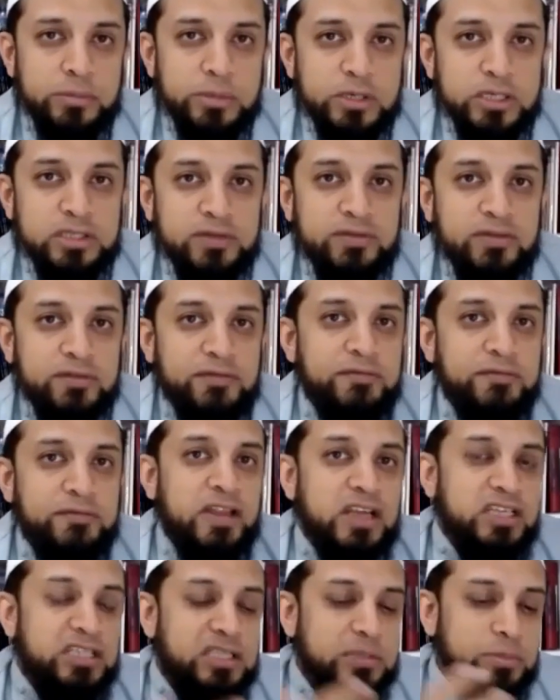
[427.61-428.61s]
because of the
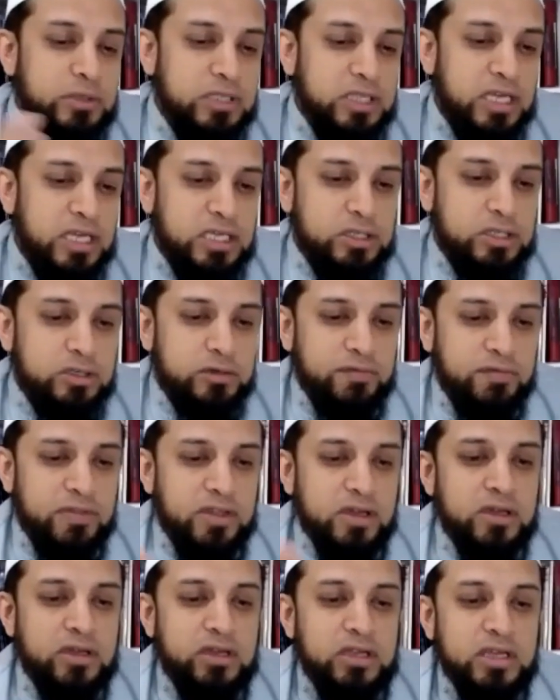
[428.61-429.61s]
flexible nature of
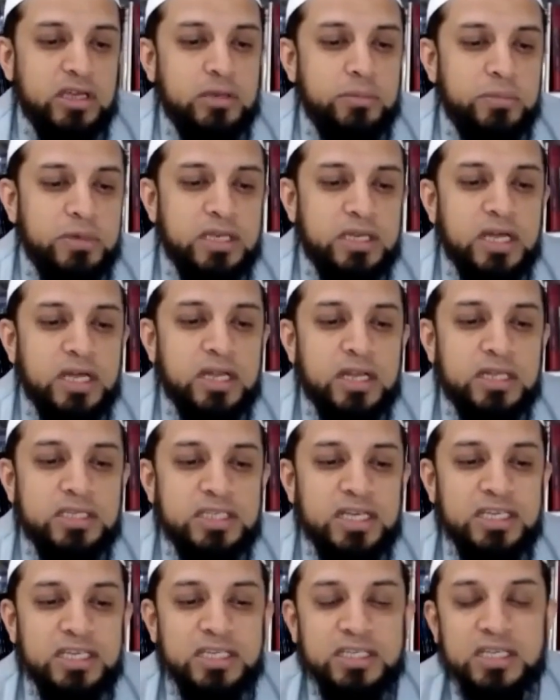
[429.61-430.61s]
dhikr, it can be done at
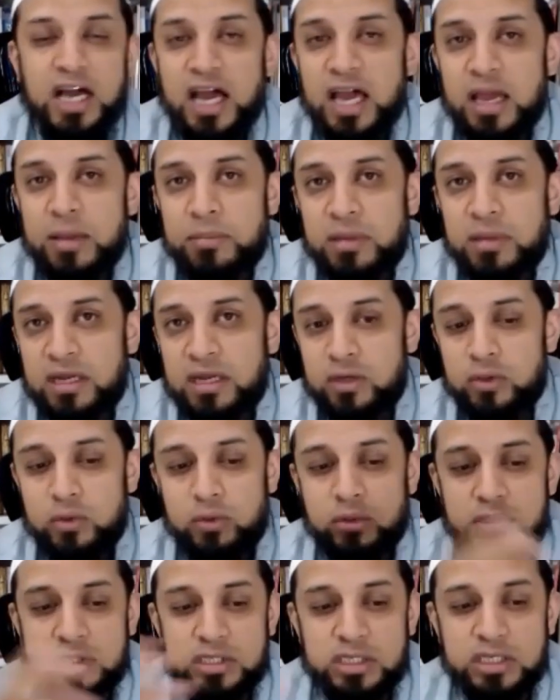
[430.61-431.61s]
any time and in
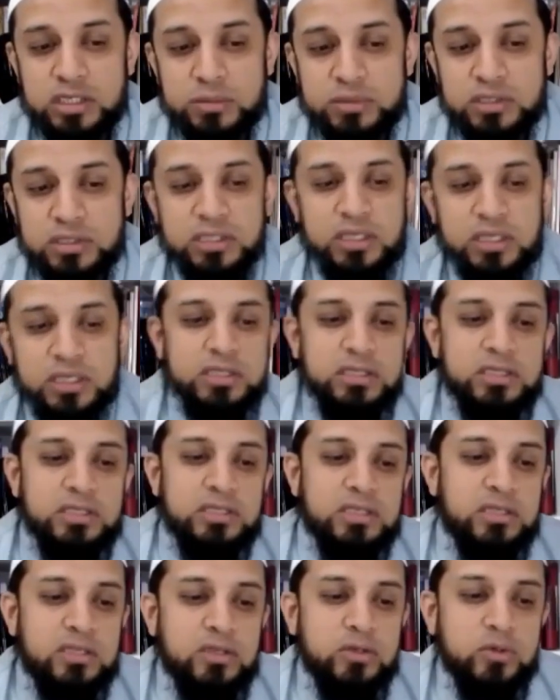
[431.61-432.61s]
all circumstances,
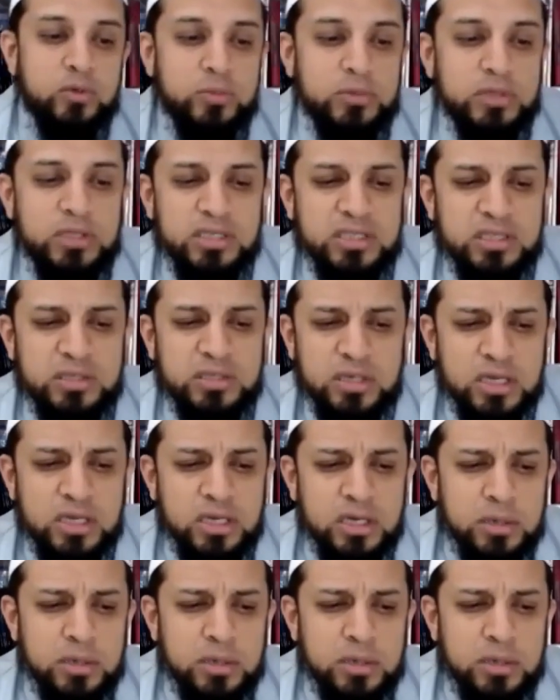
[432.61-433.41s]
and there's